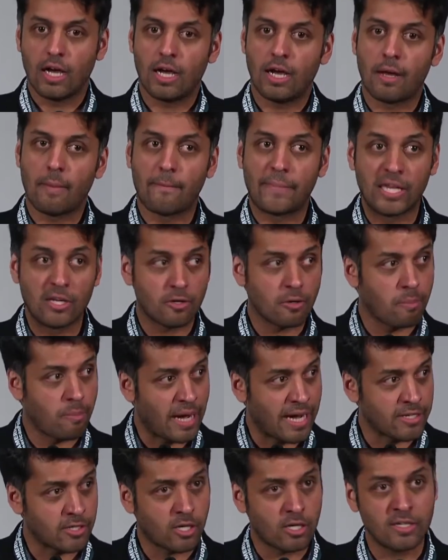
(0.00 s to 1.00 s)
Peter
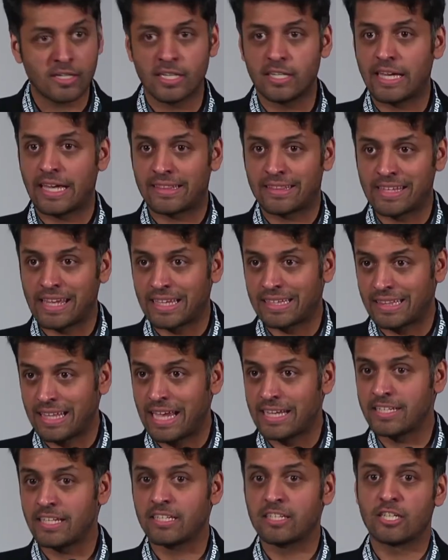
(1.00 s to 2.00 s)
Beinart at The
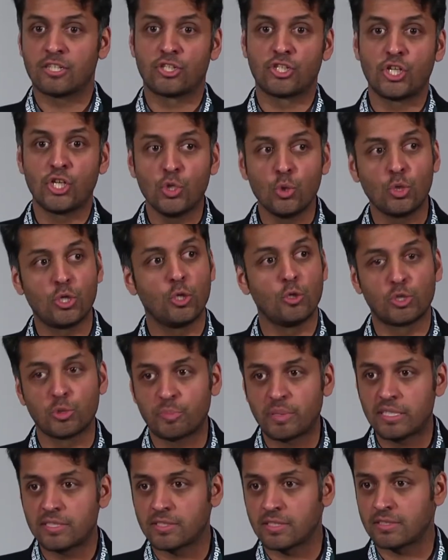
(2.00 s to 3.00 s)
Atlantic did 2 huge
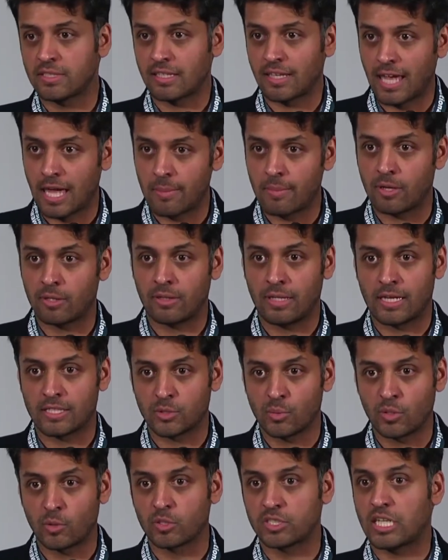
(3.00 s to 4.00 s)
pieces that came out last
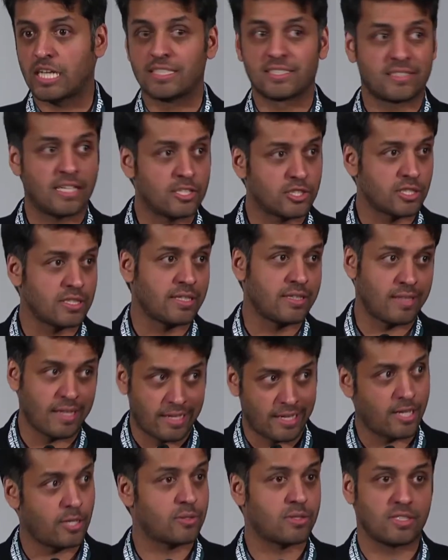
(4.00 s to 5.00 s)
week, which essentially laid
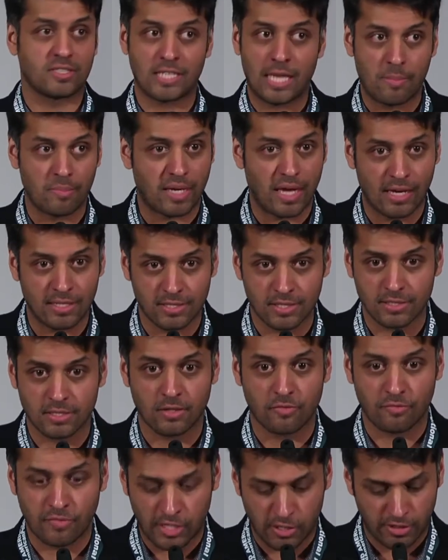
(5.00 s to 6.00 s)
out the same cases of
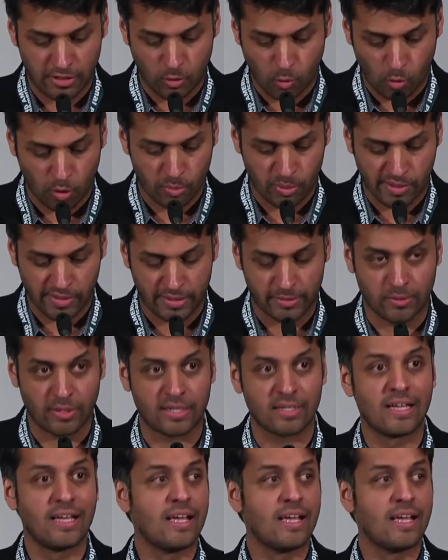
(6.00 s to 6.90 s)
Fear Incorporated, right?